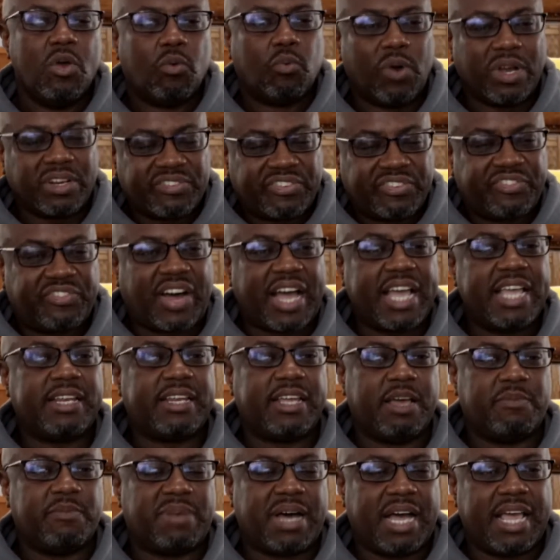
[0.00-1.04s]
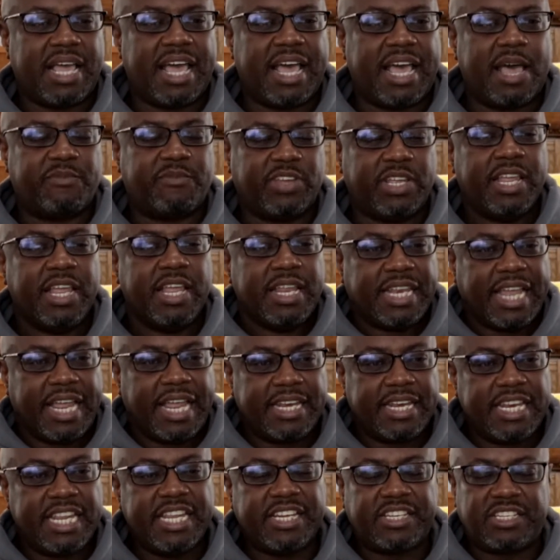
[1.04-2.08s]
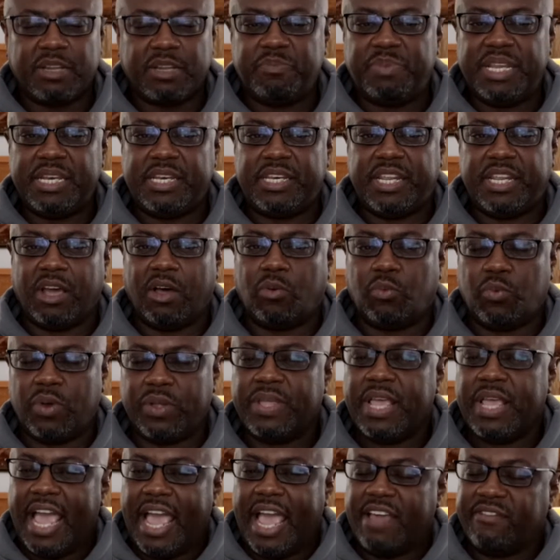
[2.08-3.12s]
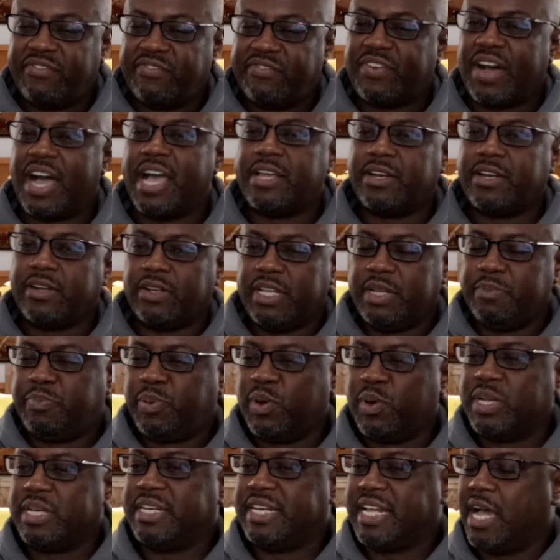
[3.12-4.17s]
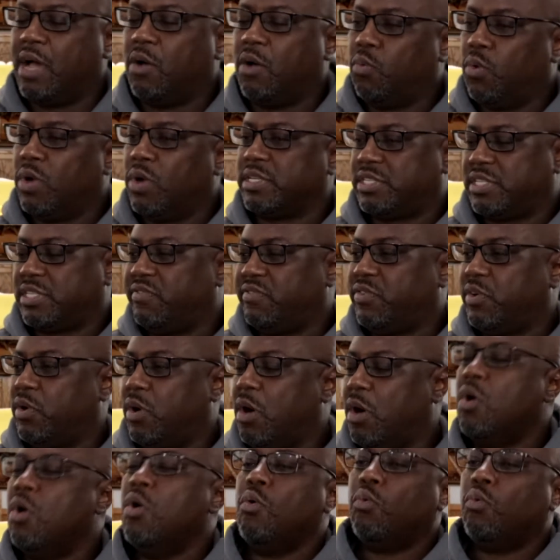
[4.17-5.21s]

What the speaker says: What fight am I having that needs to be dealt with and finally put down once and for all?